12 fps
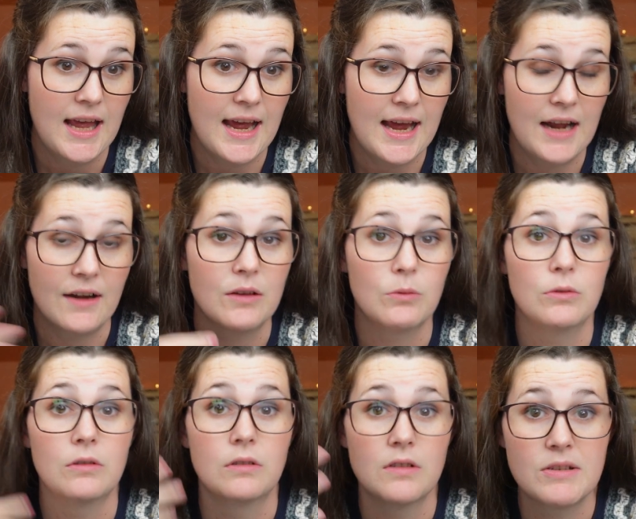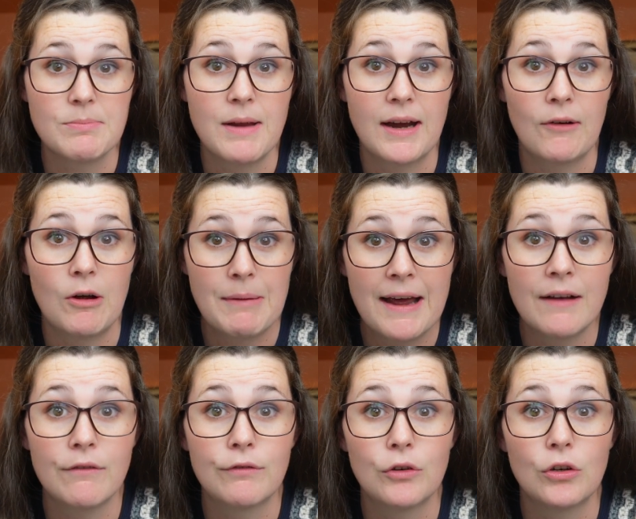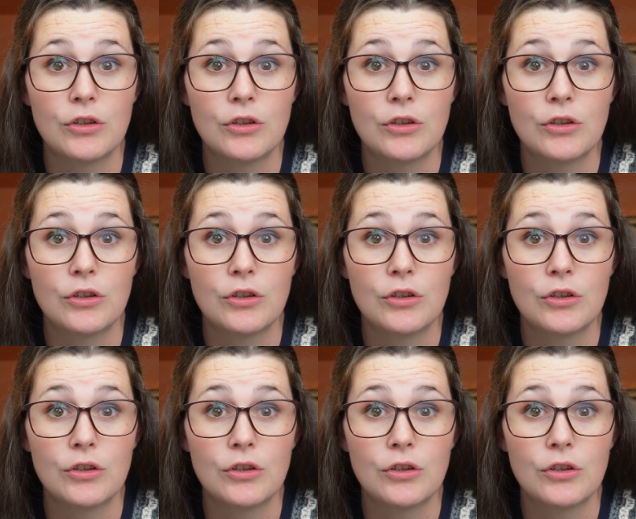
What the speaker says: and it will spit out a pattern for